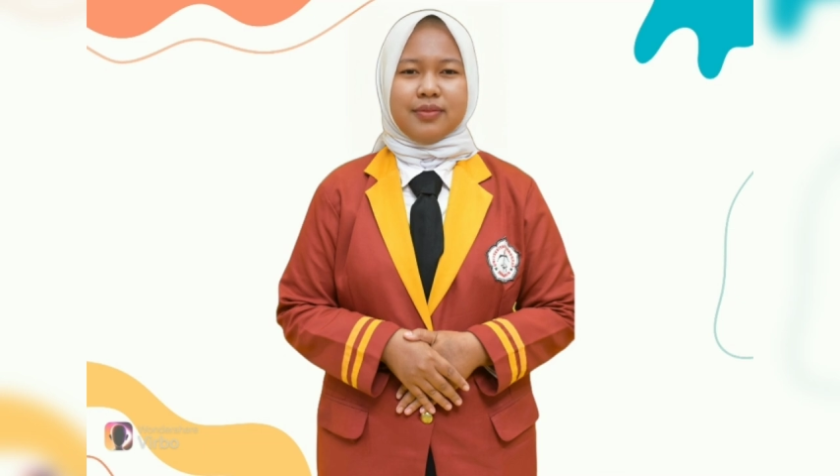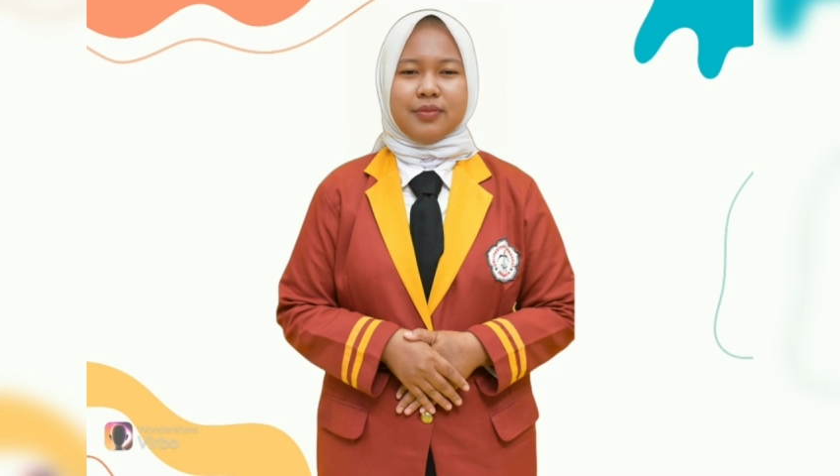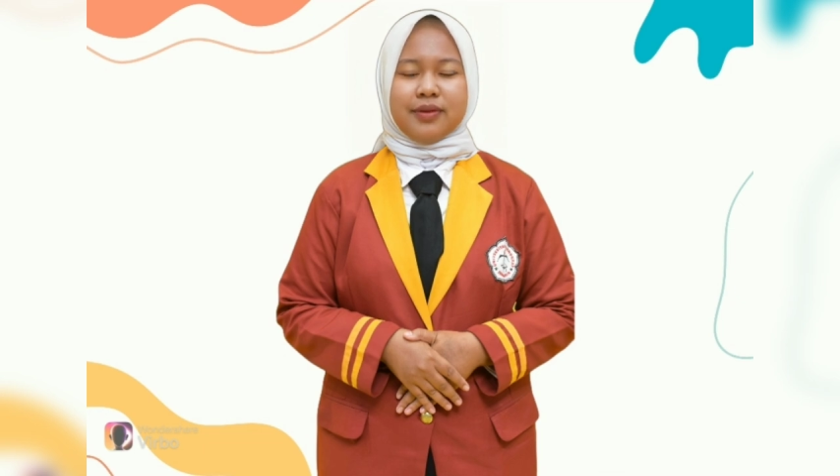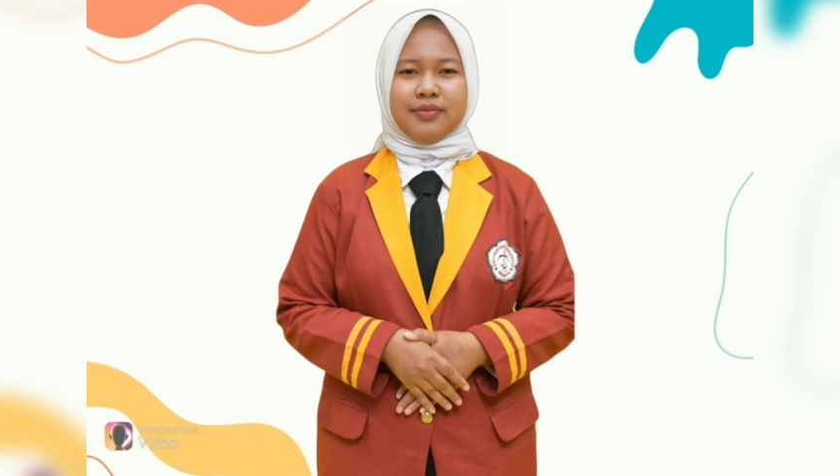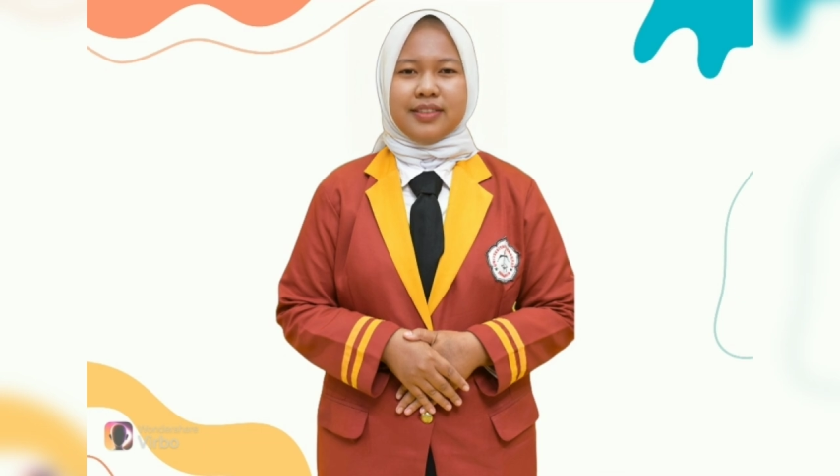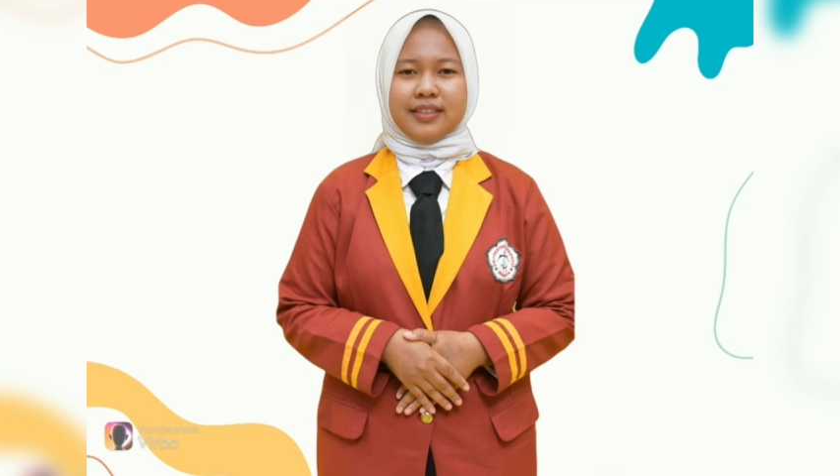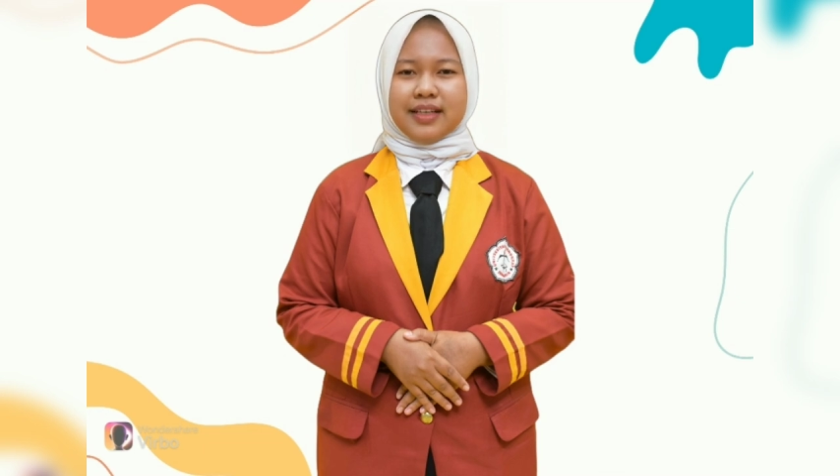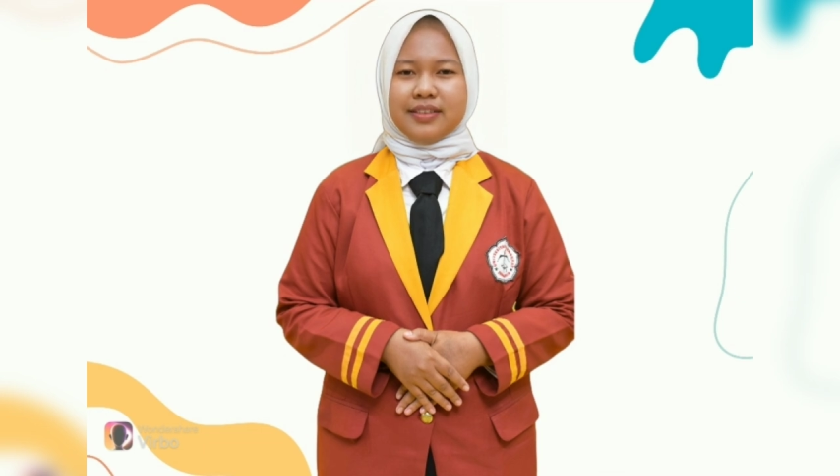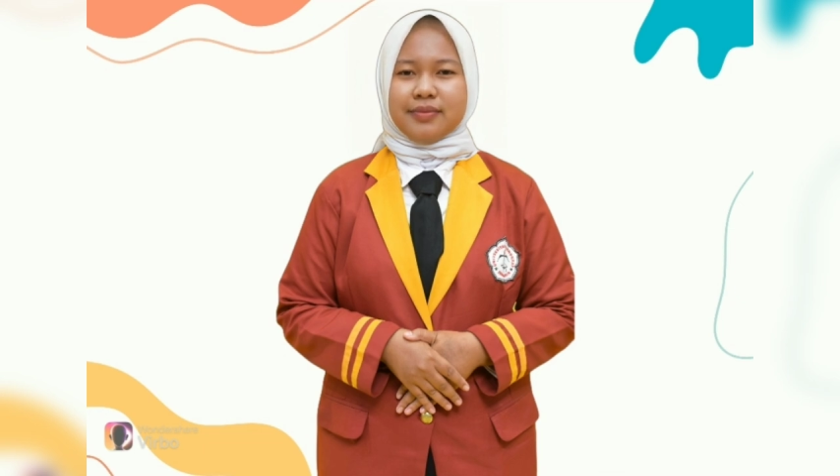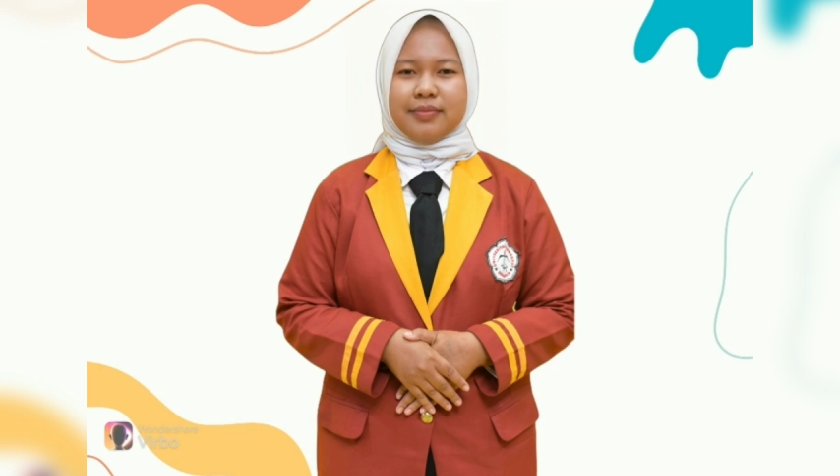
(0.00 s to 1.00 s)
We've
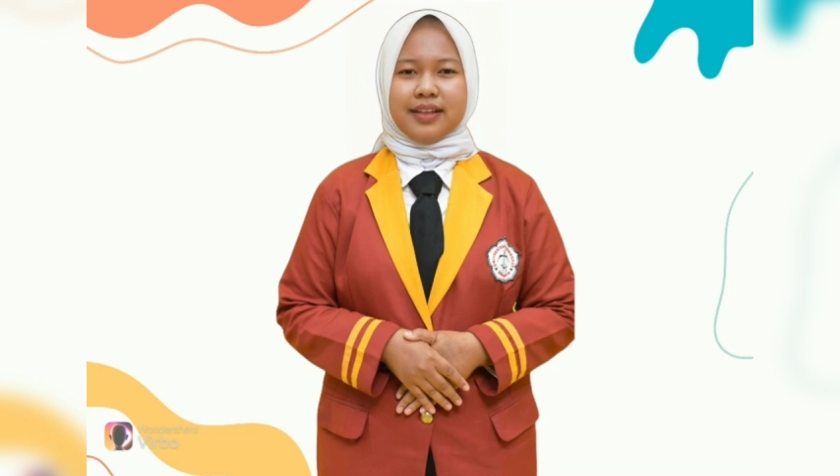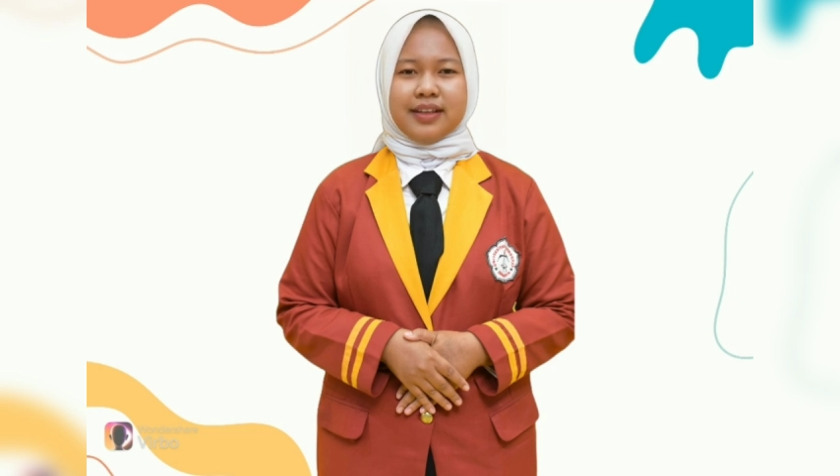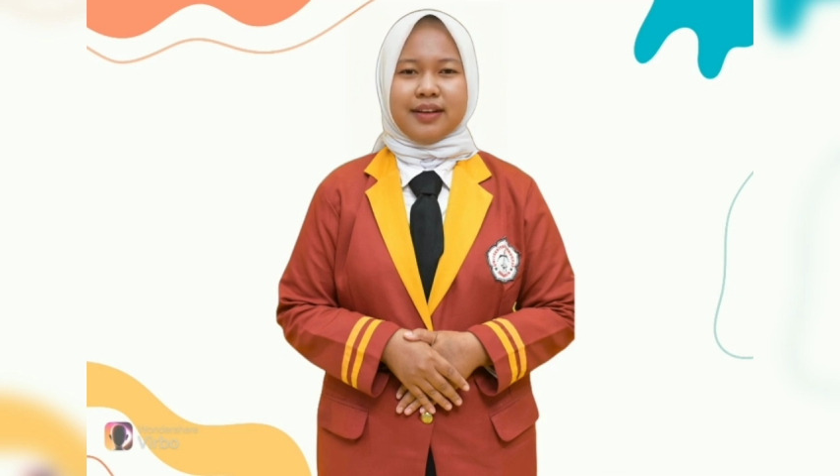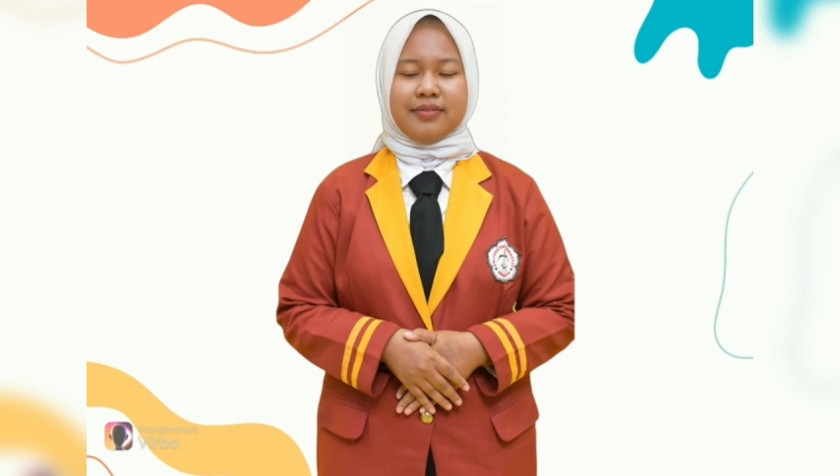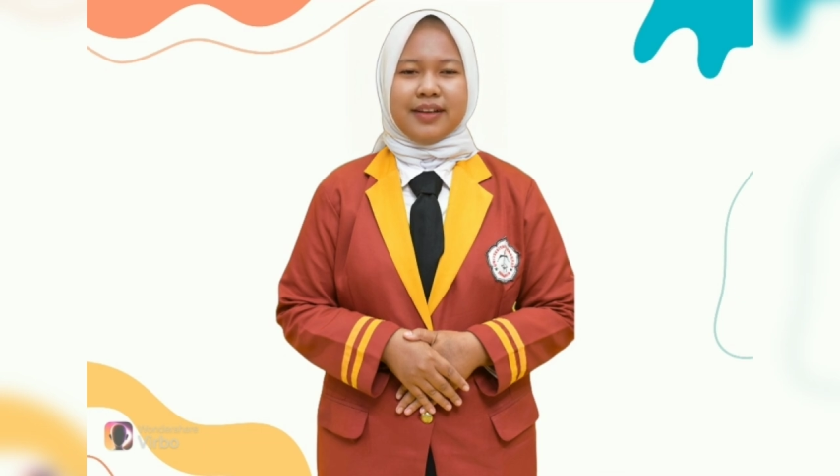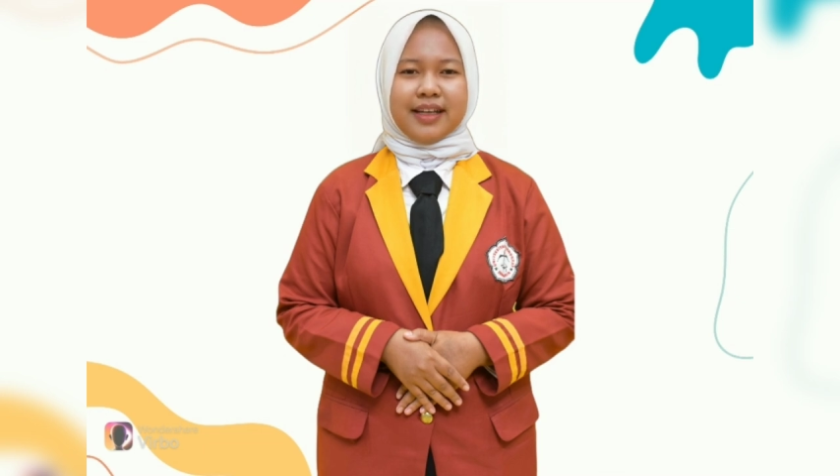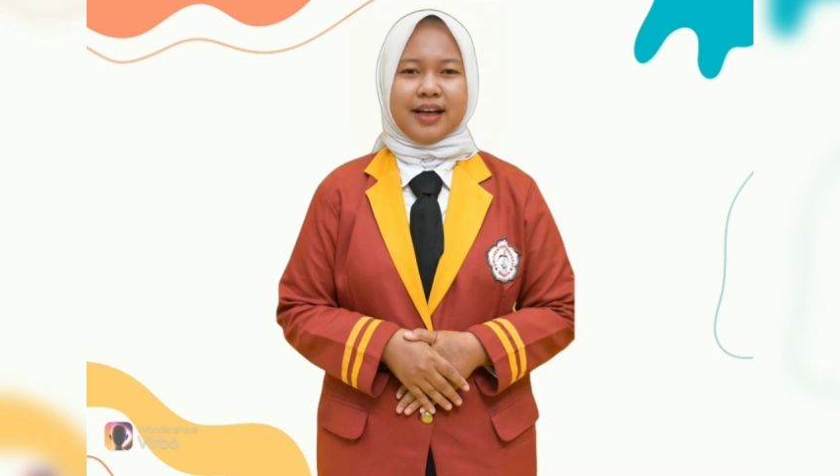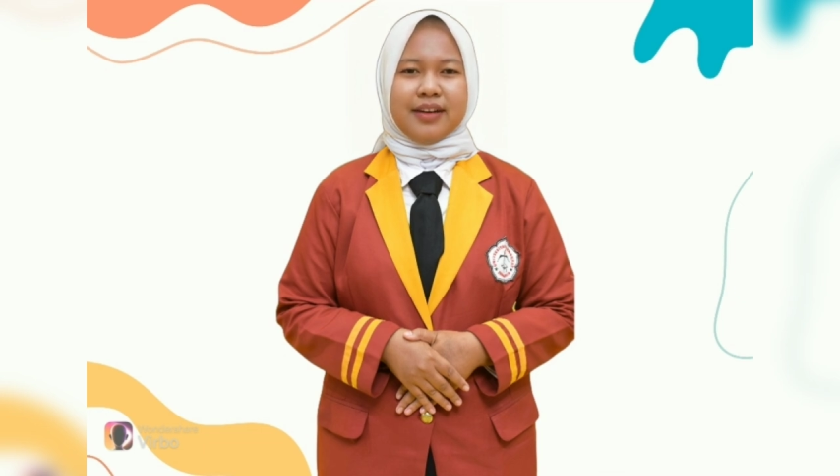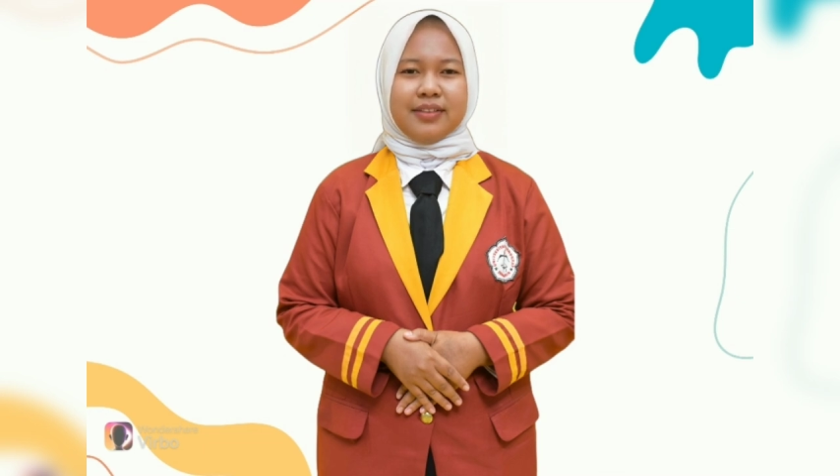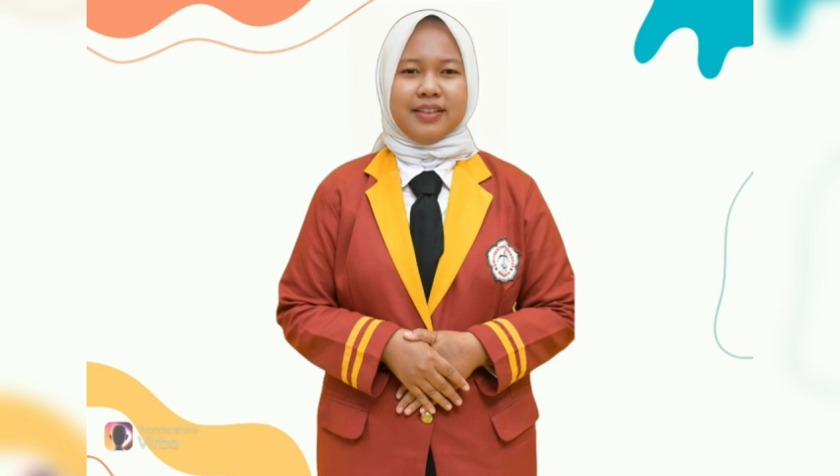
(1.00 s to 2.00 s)
discussed the meaning of an
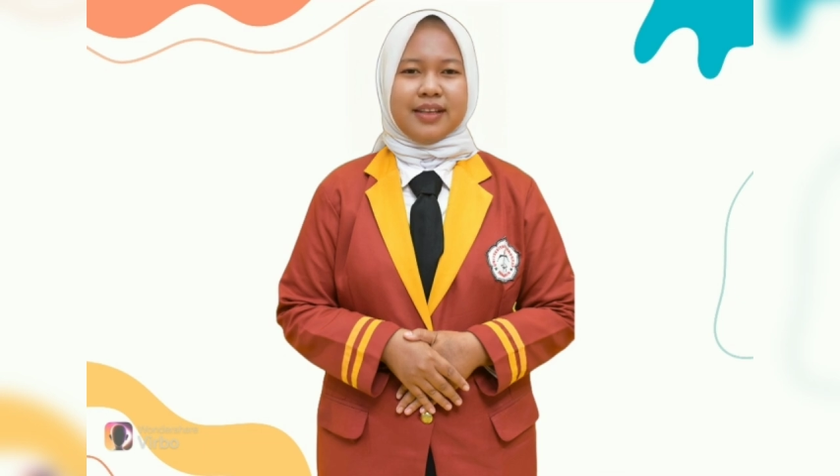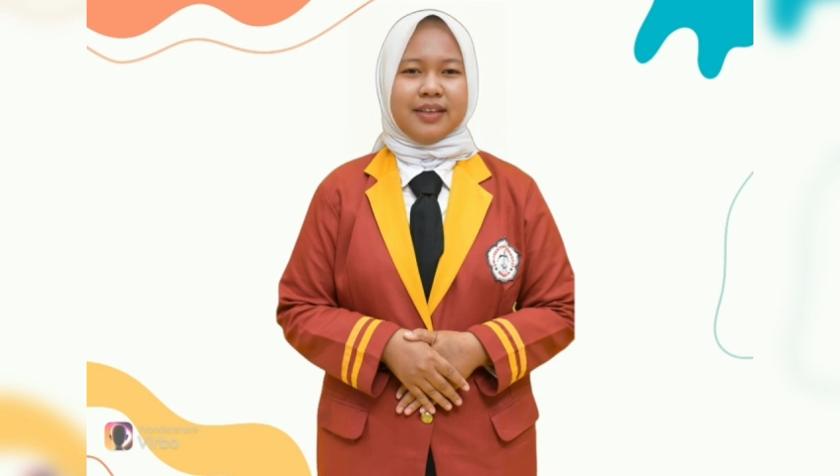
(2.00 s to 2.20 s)
account,